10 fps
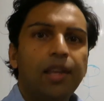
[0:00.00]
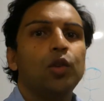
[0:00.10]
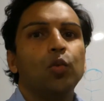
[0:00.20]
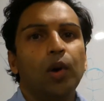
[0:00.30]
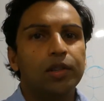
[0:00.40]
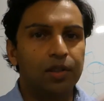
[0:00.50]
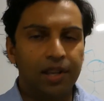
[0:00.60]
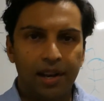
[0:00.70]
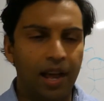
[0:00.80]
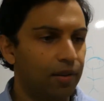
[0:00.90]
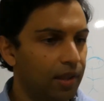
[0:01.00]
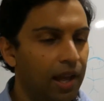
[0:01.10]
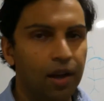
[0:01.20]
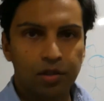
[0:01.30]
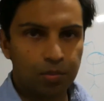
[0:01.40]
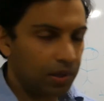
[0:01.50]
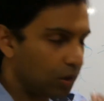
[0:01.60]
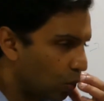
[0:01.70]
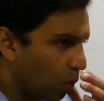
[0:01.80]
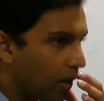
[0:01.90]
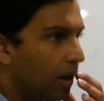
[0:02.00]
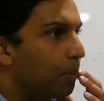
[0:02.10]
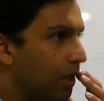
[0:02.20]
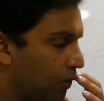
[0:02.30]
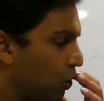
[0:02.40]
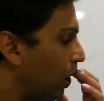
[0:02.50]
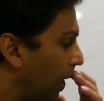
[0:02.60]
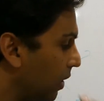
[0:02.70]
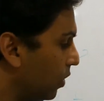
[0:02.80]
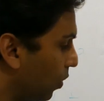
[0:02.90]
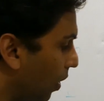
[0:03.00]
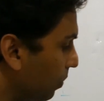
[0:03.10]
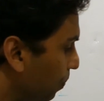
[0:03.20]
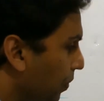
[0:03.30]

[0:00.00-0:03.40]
you want to get out of the house a bit. You want a bit of a change, right?